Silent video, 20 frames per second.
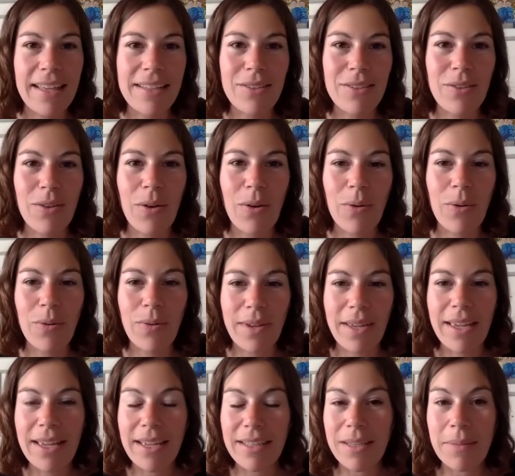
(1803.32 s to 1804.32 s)
So
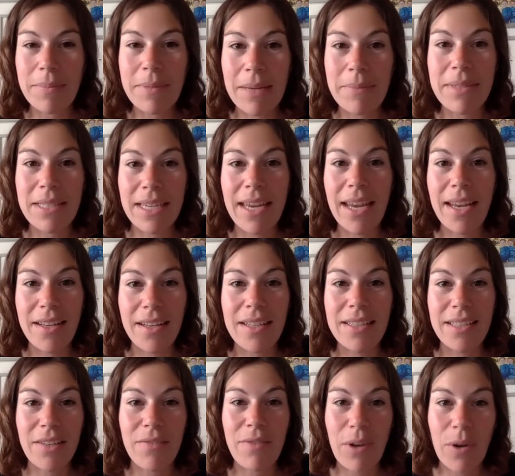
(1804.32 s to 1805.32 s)
sometimes he
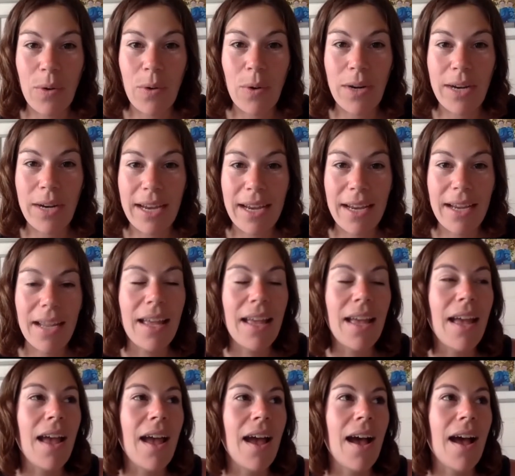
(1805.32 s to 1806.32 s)
does the recording.
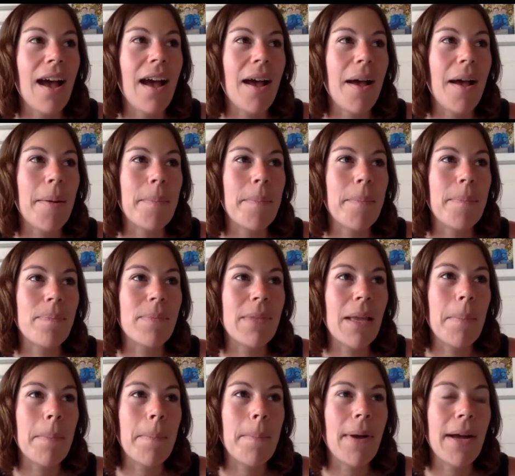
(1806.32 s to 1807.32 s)
Um,
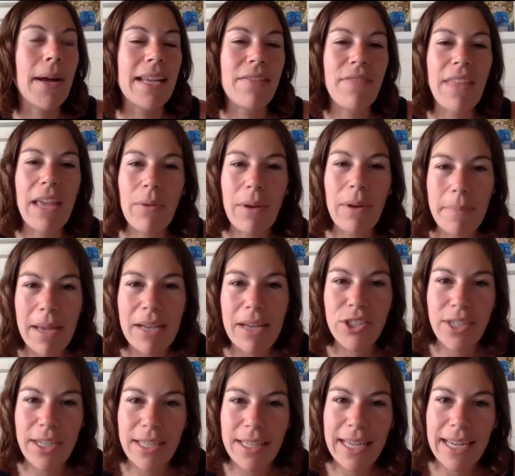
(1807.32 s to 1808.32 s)
but if they were
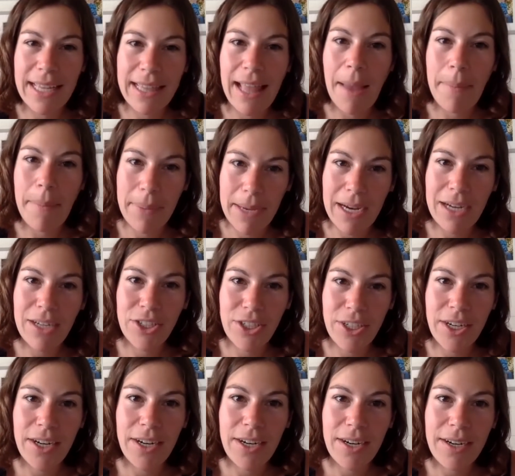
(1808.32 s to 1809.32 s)
measuring like in that
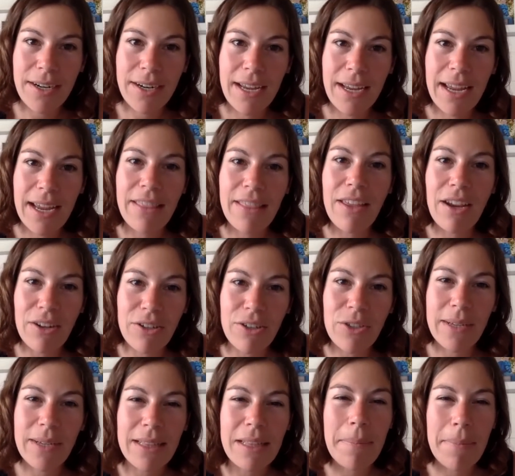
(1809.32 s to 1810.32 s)
picture, they're
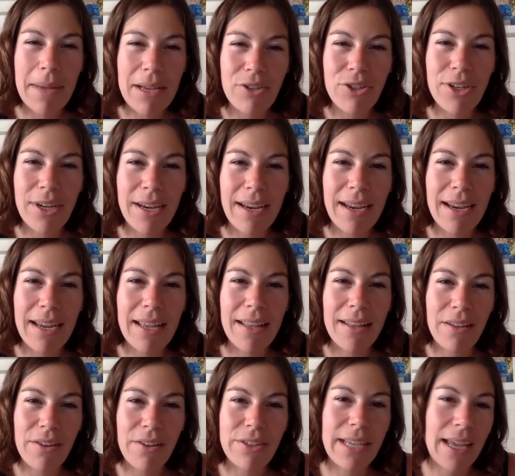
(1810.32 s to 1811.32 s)
doing the measuring
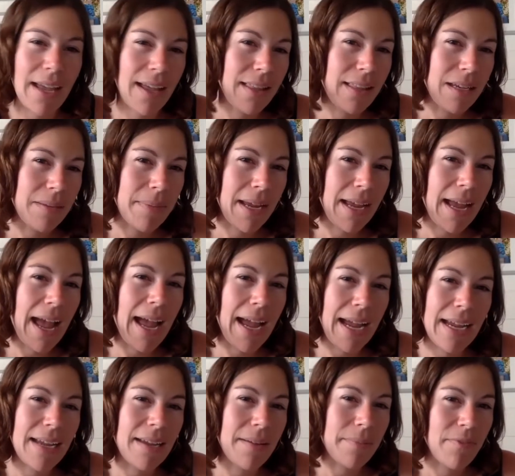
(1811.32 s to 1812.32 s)
and they're telling me
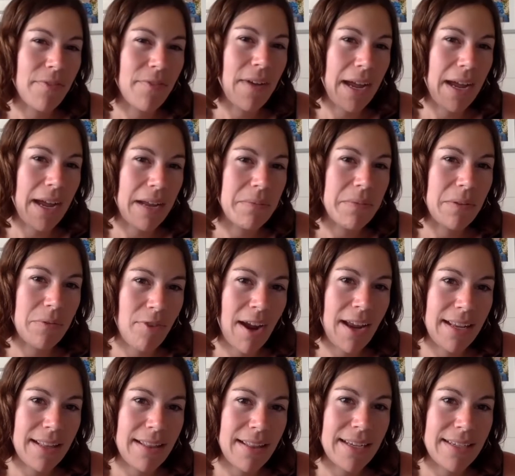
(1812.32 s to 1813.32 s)
I am fine with
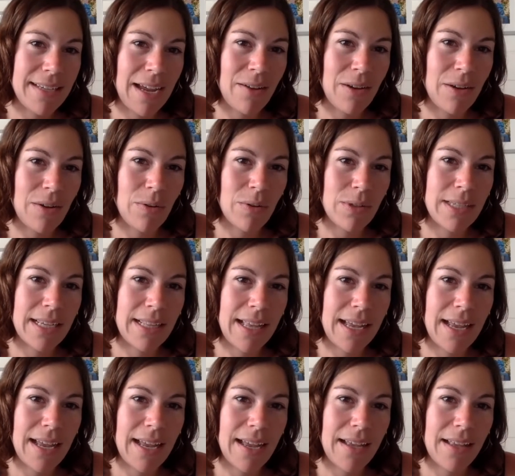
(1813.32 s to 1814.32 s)
writing that down and holding
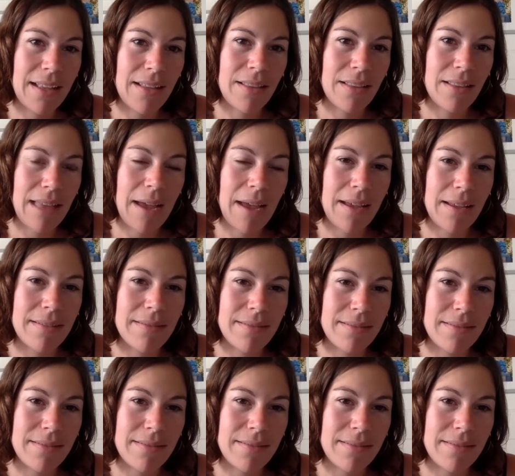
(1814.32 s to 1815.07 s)
that that